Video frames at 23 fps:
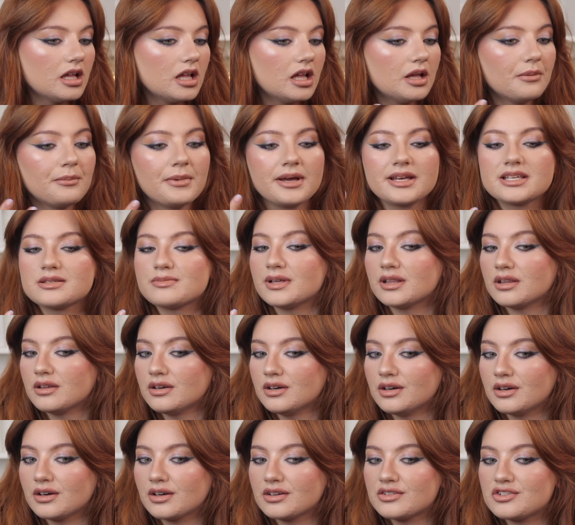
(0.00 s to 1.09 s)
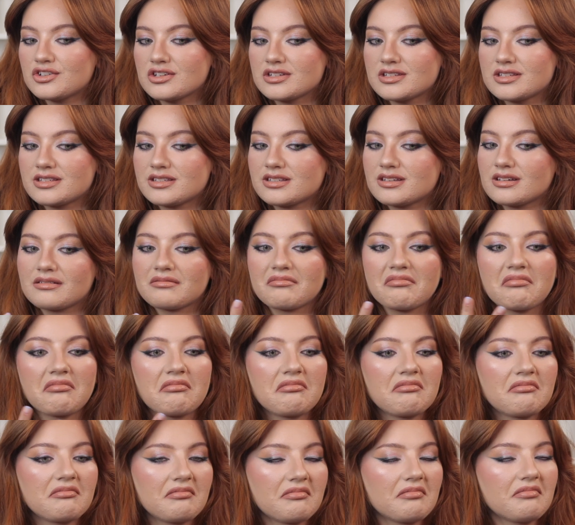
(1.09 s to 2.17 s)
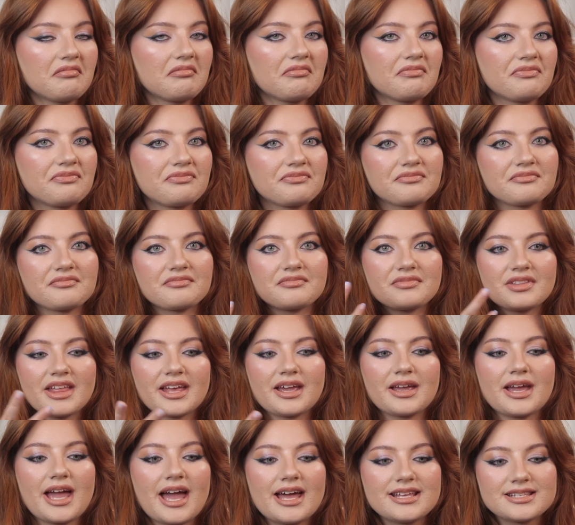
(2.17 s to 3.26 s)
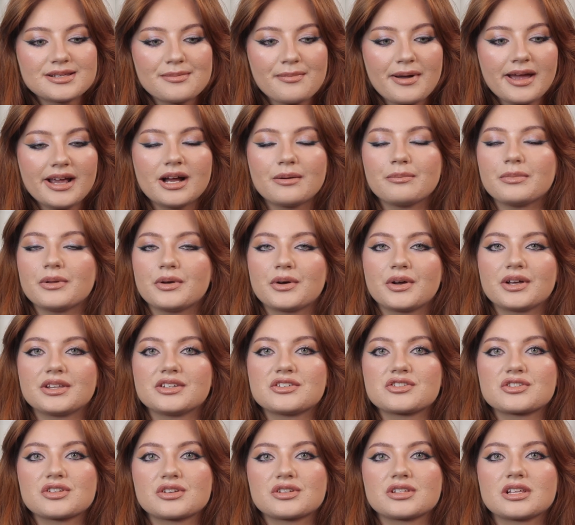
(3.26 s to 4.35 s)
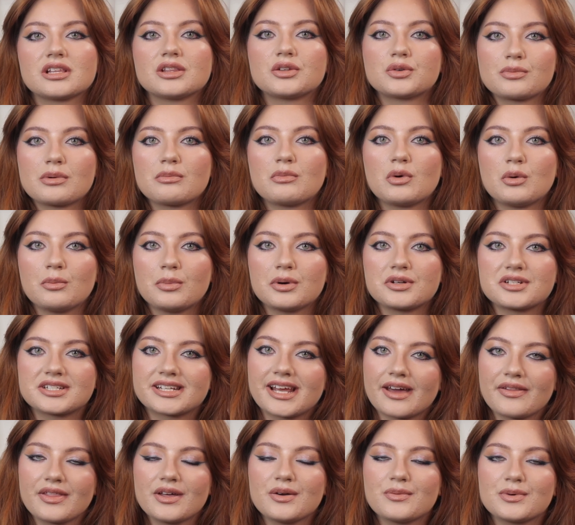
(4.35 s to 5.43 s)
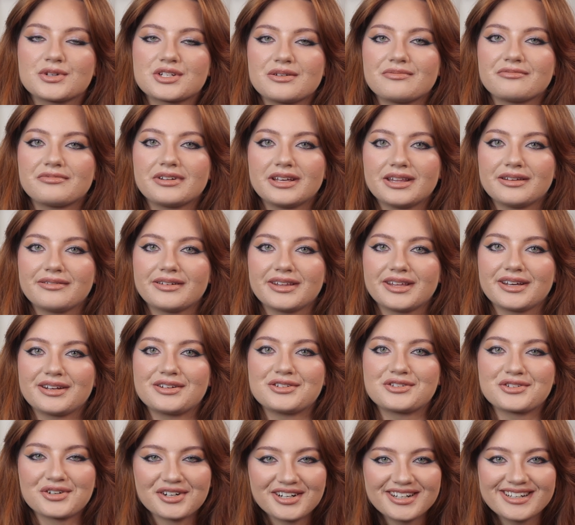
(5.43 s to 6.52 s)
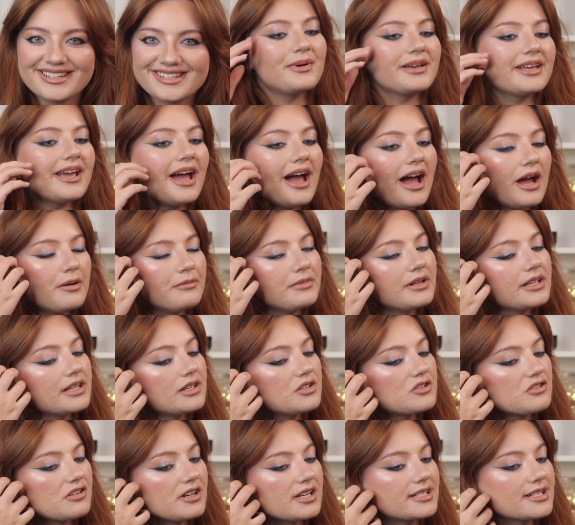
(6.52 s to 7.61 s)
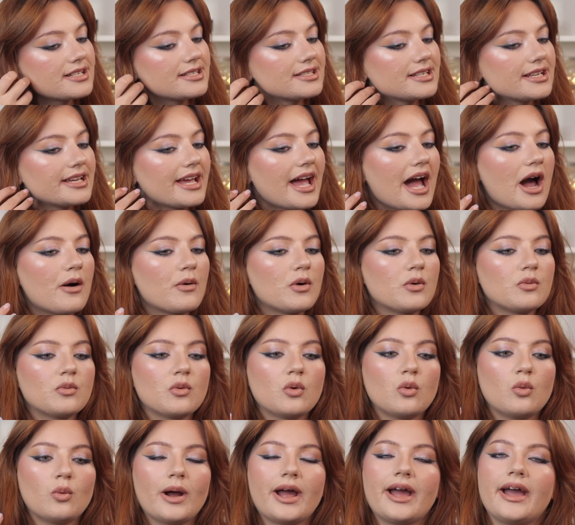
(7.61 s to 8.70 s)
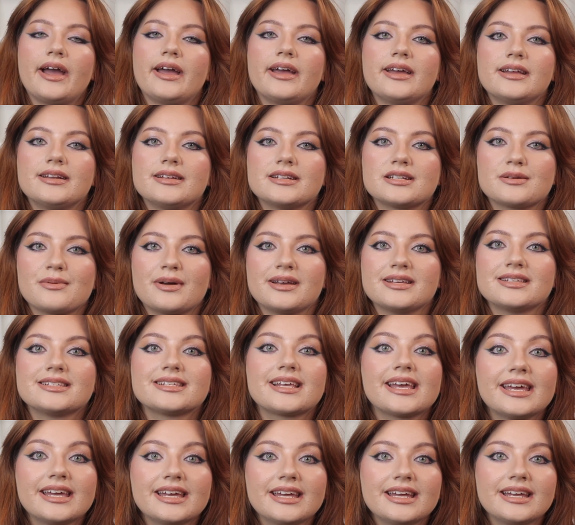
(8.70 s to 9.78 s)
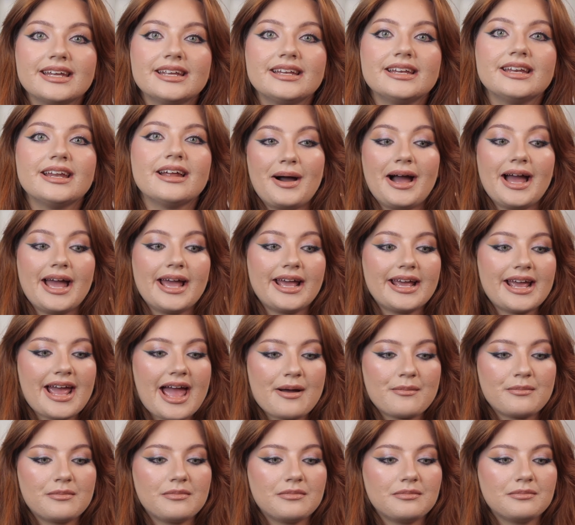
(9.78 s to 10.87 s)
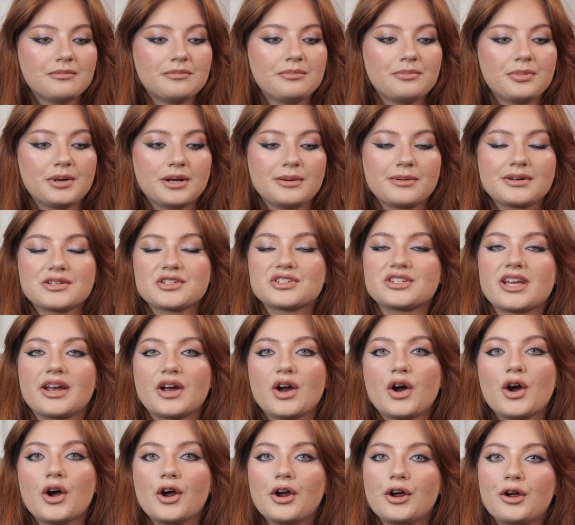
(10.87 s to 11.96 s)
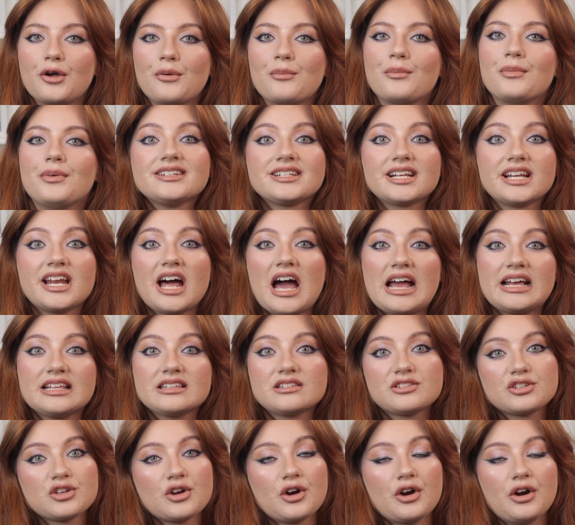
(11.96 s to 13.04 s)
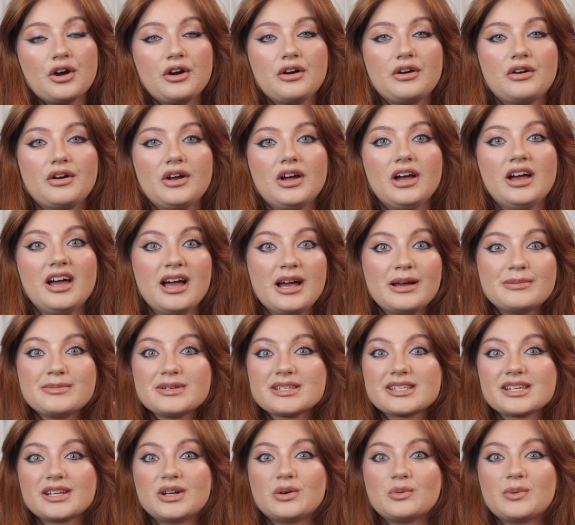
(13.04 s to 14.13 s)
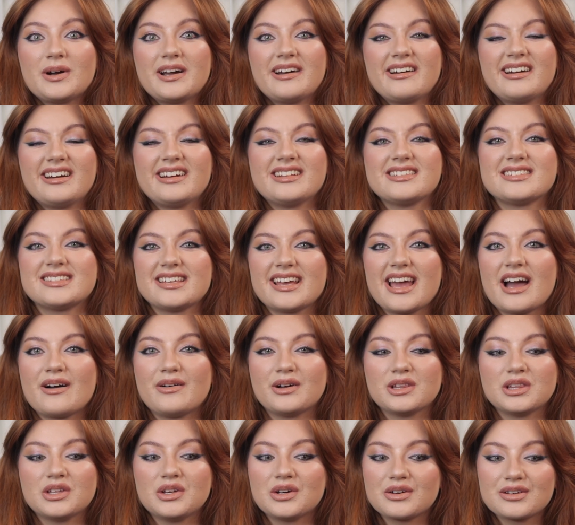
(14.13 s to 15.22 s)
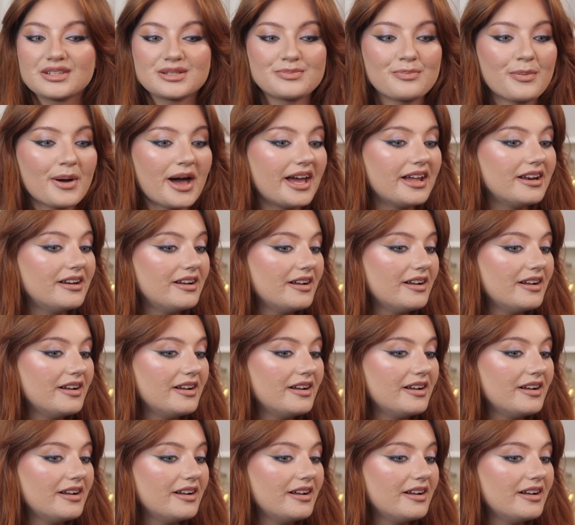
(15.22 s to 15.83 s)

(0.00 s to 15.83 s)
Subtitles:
makes me look just like, as a makeup look, it just looks a little bit more put together, which I'm really enjoying. But yeah, I'm really intrigued to see how it will wear into my skin. I am pretty much staying at home tonight, so I'm just gonna wear it, see how it looks, but